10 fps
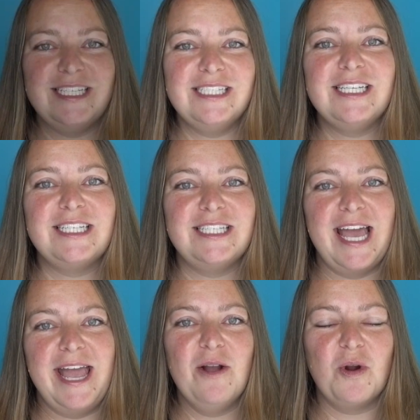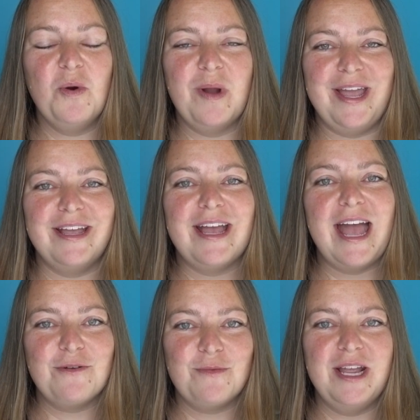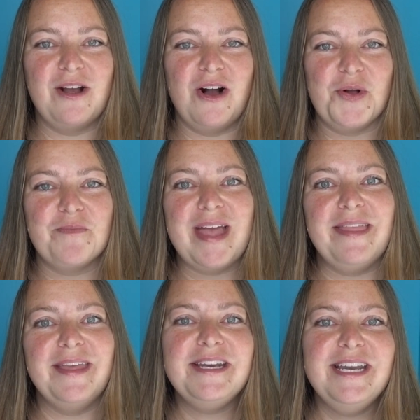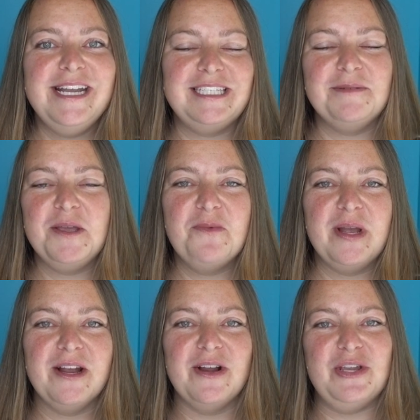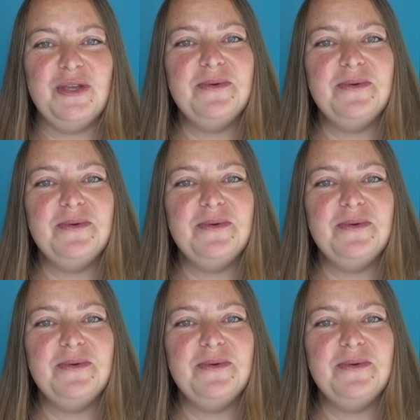is a stay or wait and recall, and they need to be weird. You